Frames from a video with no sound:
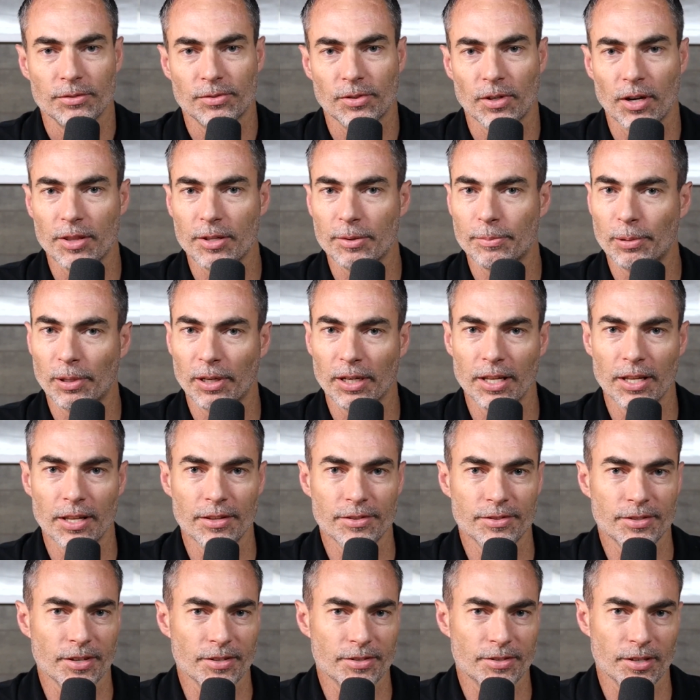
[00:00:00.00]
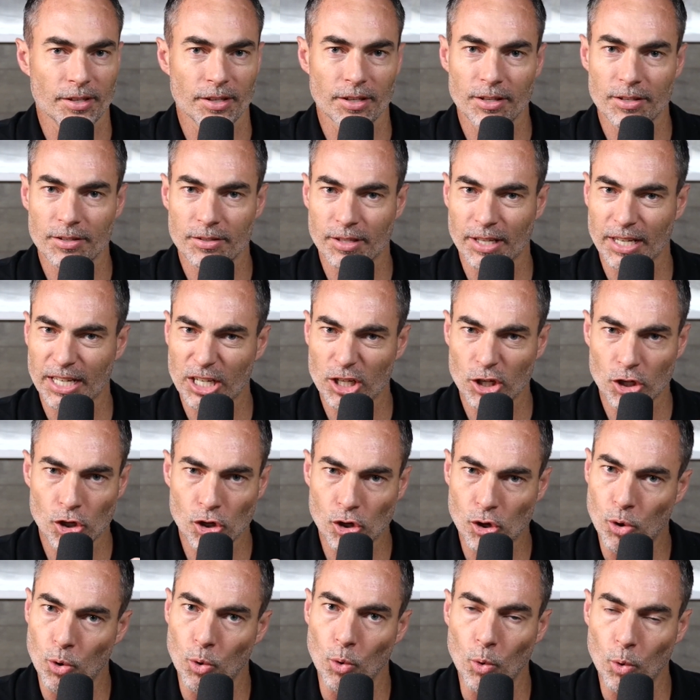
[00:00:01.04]
For other brands, this is like
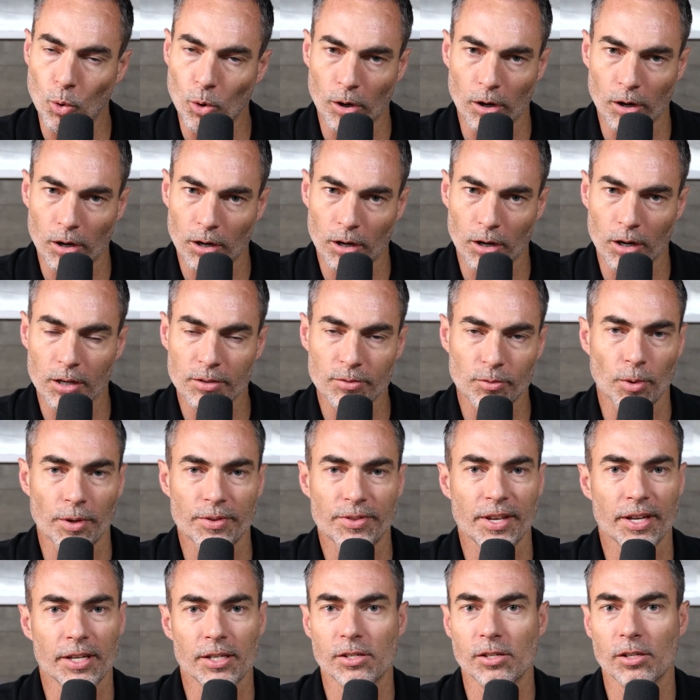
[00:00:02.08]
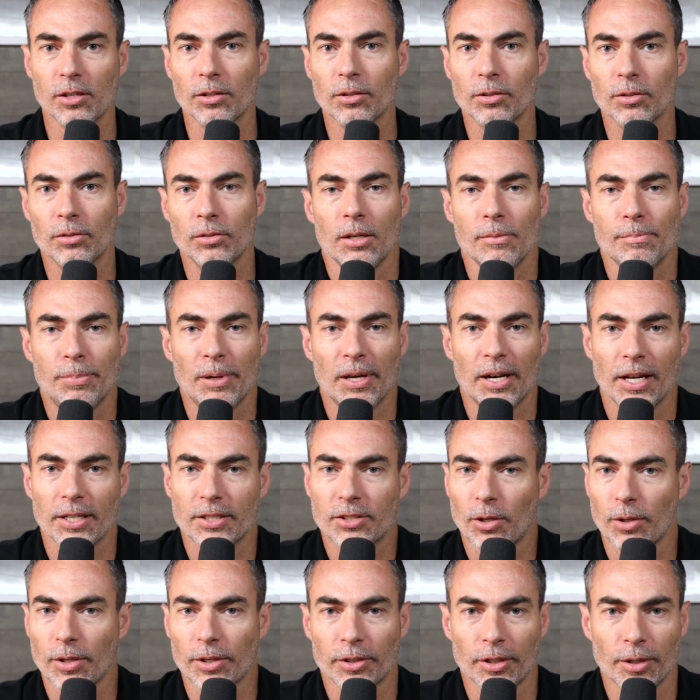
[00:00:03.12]
core of what they do. But I
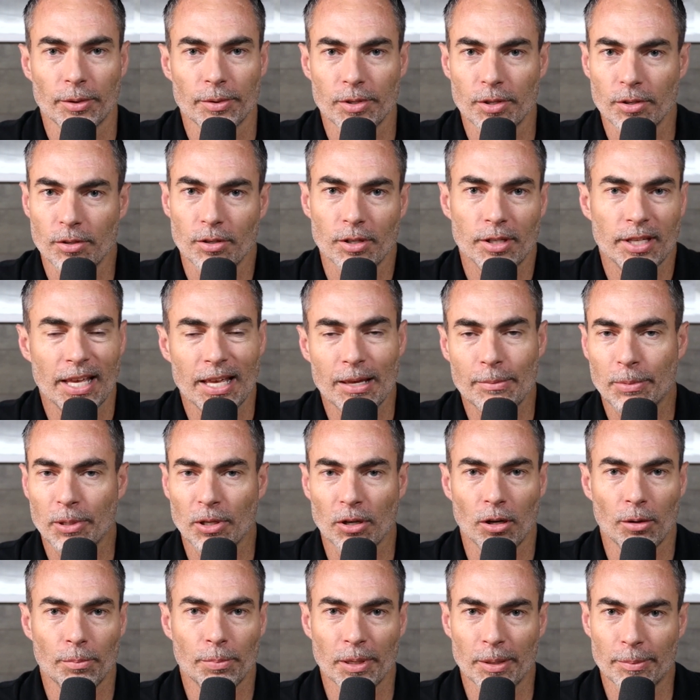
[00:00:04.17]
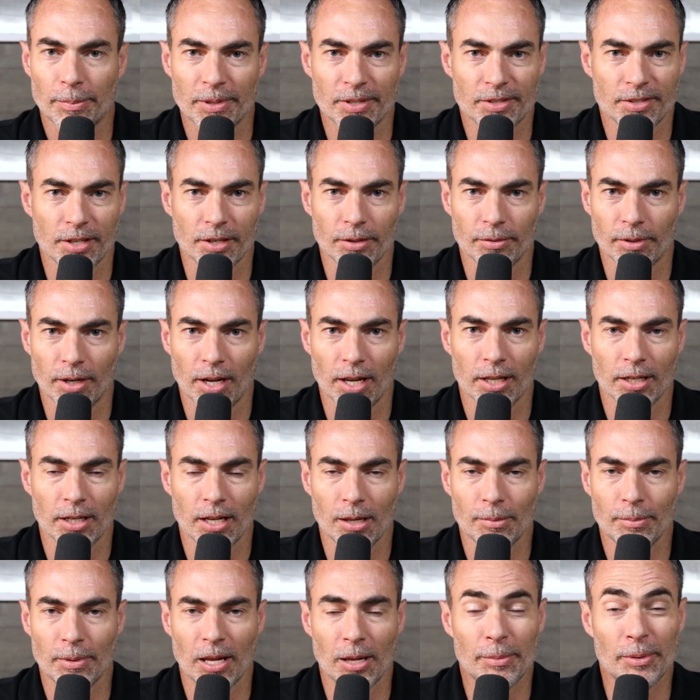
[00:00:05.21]
totally agree with you. You can't be all PPC, right? And
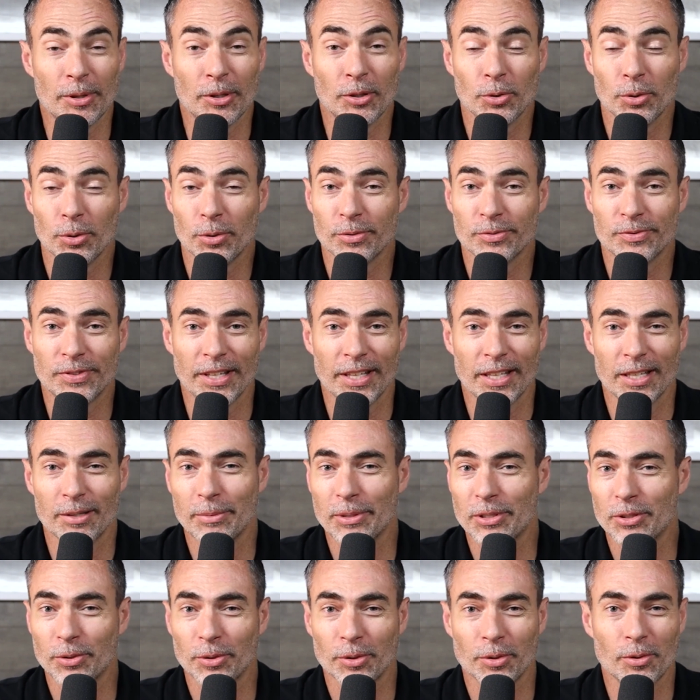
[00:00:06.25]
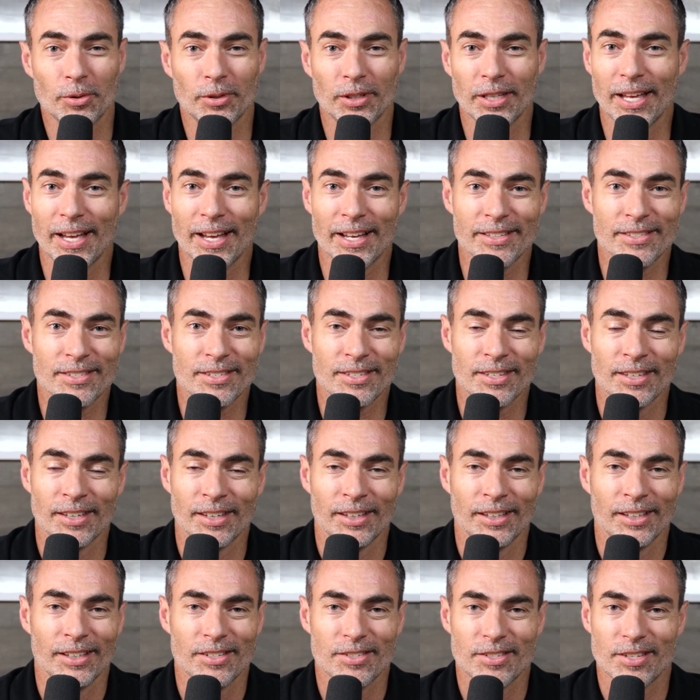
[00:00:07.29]
I'm a Google fan, been doing Google ads
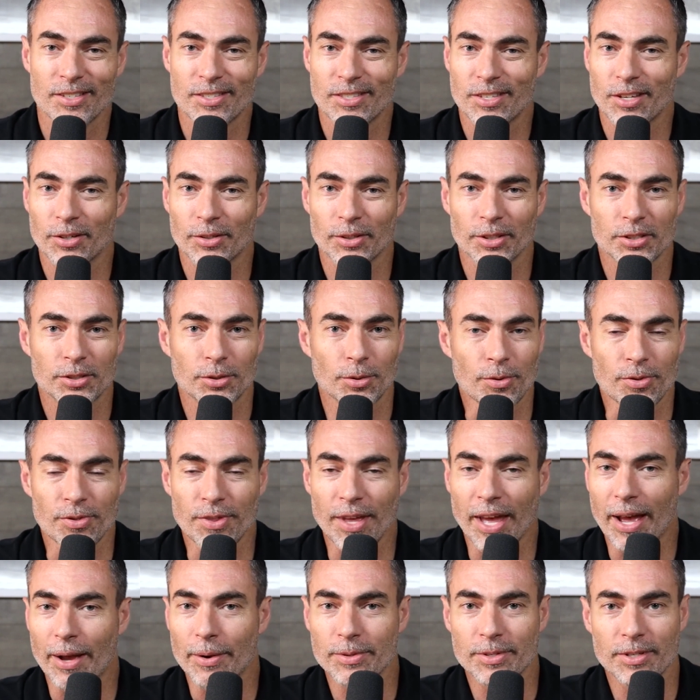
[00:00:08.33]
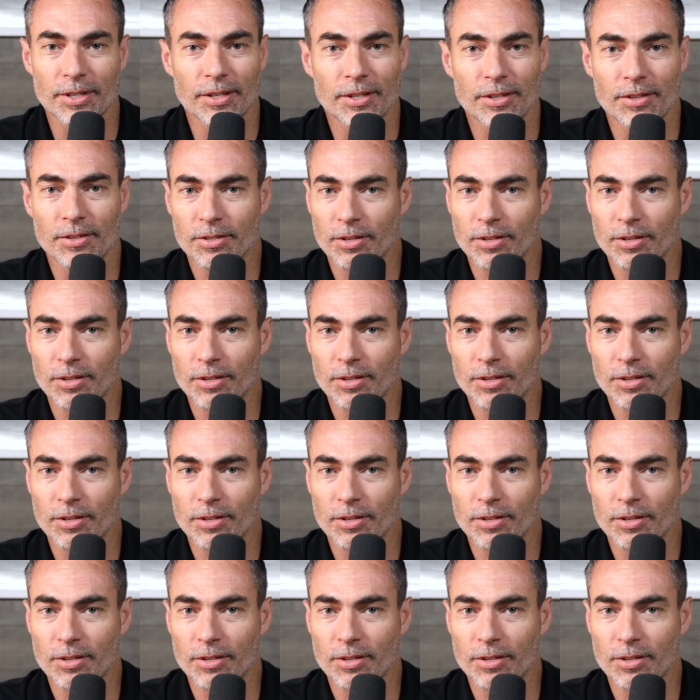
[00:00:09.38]
since the early 2000s.